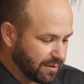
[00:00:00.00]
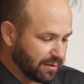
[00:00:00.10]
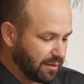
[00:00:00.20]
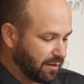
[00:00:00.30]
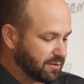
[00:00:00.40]

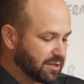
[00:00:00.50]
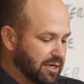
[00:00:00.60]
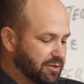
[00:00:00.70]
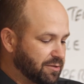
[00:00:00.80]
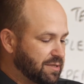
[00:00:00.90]
in closed
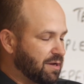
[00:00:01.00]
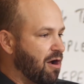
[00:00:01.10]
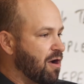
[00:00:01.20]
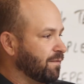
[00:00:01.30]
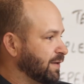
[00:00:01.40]
countries
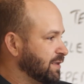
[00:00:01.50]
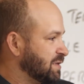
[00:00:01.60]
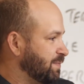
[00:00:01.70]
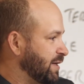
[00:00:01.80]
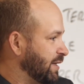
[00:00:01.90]
often
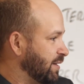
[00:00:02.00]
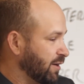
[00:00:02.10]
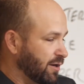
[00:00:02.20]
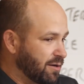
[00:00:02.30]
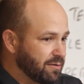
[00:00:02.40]
speak in
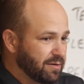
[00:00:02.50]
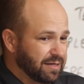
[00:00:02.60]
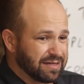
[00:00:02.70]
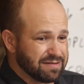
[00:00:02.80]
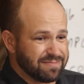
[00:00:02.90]
code
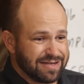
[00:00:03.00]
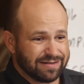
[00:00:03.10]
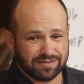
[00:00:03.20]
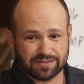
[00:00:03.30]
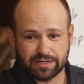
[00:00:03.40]
and they meet
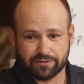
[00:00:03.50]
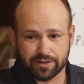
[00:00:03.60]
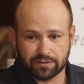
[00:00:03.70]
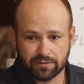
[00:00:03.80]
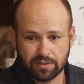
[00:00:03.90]
in secret.